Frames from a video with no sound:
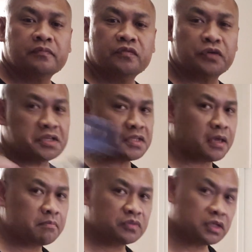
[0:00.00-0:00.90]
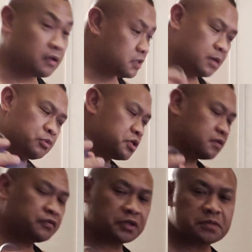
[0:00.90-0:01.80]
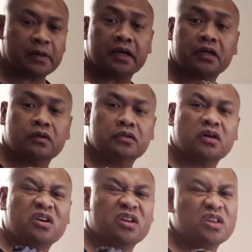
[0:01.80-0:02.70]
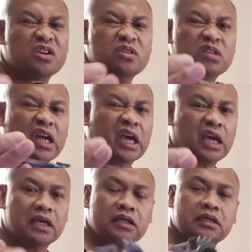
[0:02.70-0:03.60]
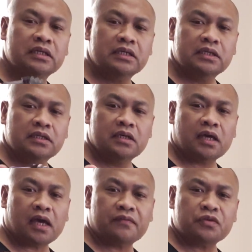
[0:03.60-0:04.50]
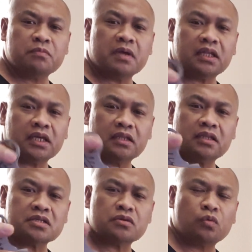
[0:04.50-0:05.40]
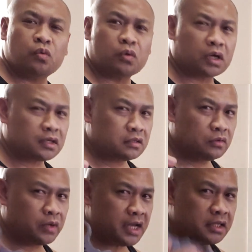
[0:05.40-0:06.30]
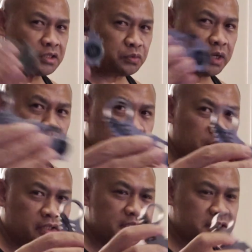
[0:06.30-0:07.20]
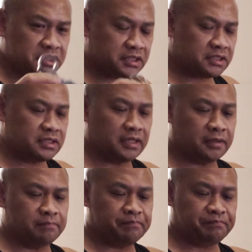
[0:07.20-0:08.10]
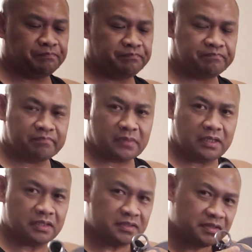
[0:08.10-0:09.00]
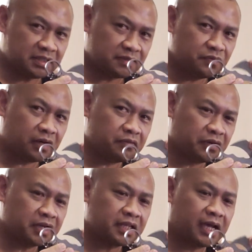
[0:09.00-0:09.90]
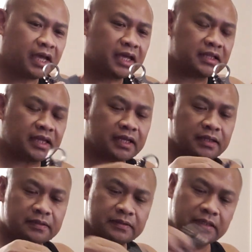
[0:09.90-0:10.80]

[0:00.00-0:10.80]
for the same reason for the Spyderco. Although I have to admit it doesn't work quite as well with this. It's just it's very tight, and